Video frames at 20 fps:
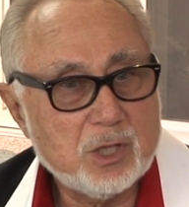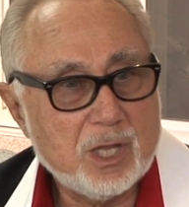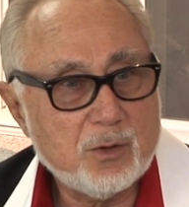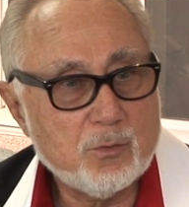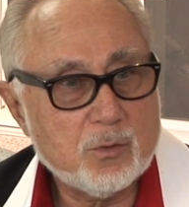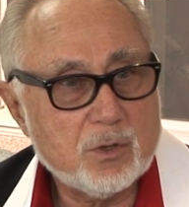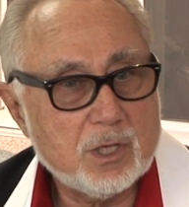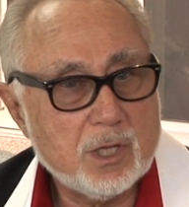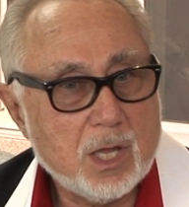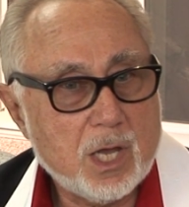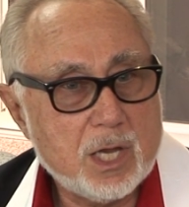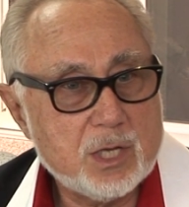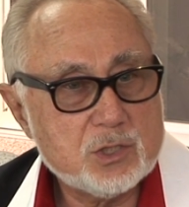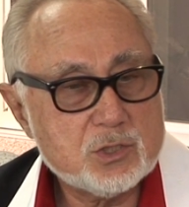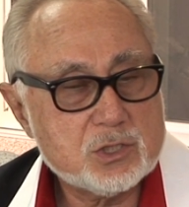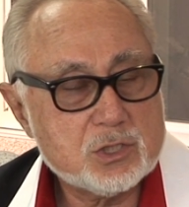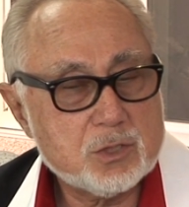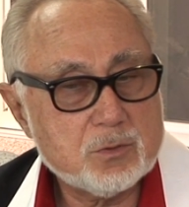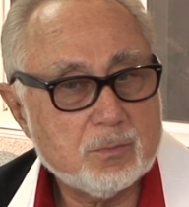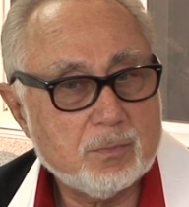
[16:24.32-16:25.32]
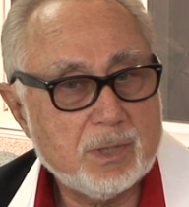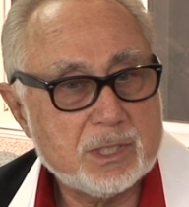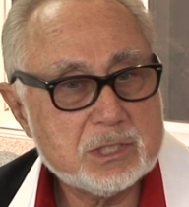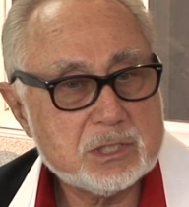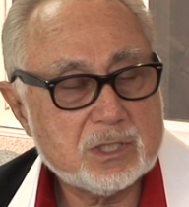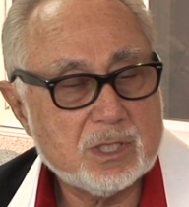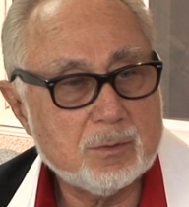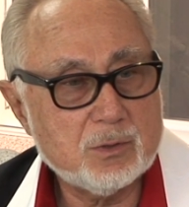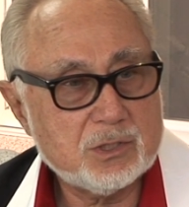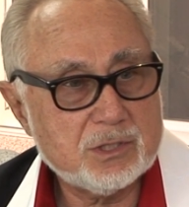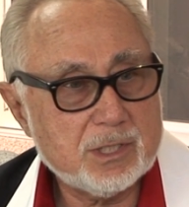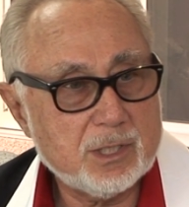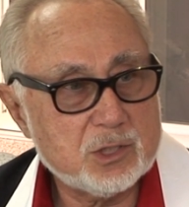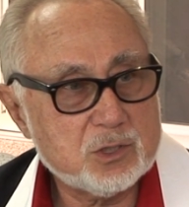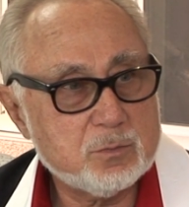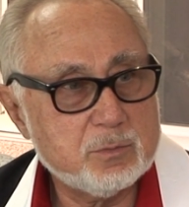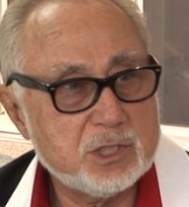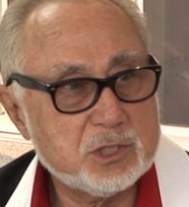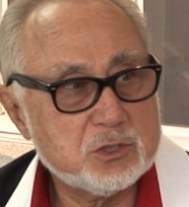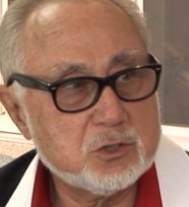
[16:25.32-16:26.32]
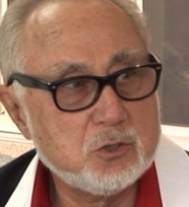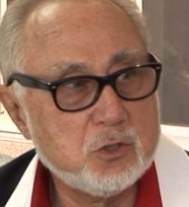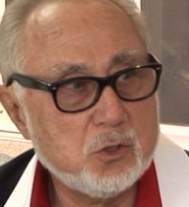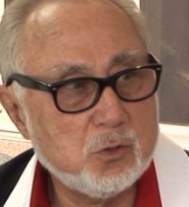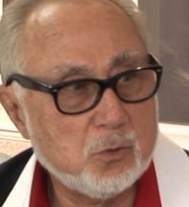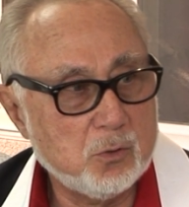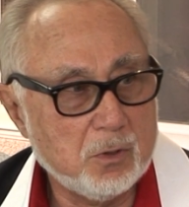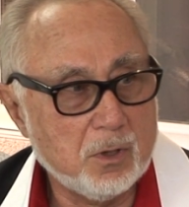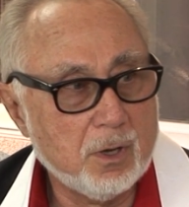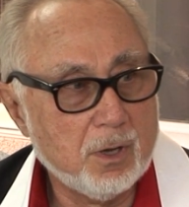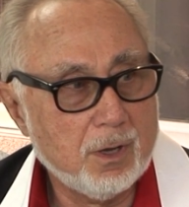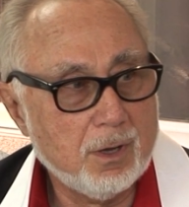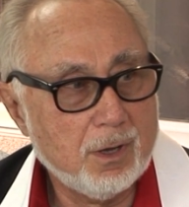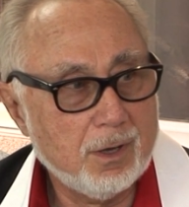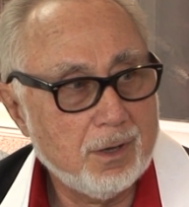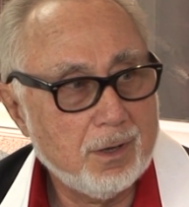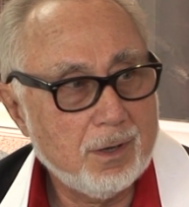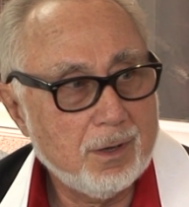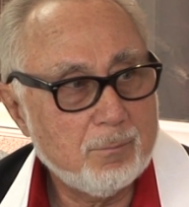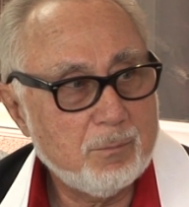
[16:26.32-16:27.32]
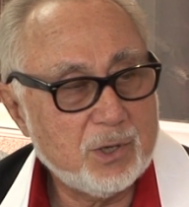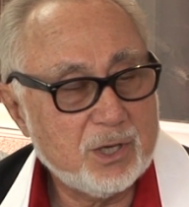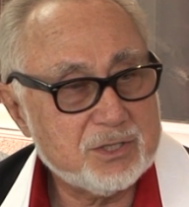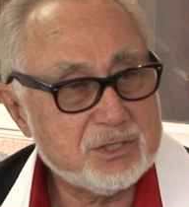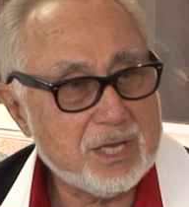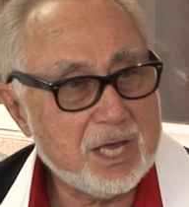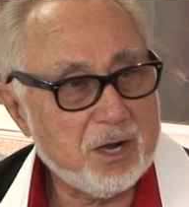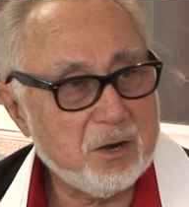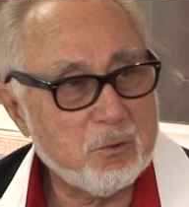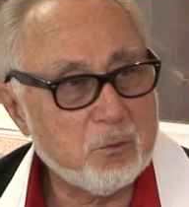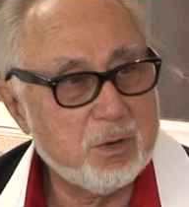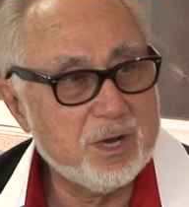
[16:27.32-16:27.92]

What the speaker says: I realize my stomach tells me it's noon, because I don't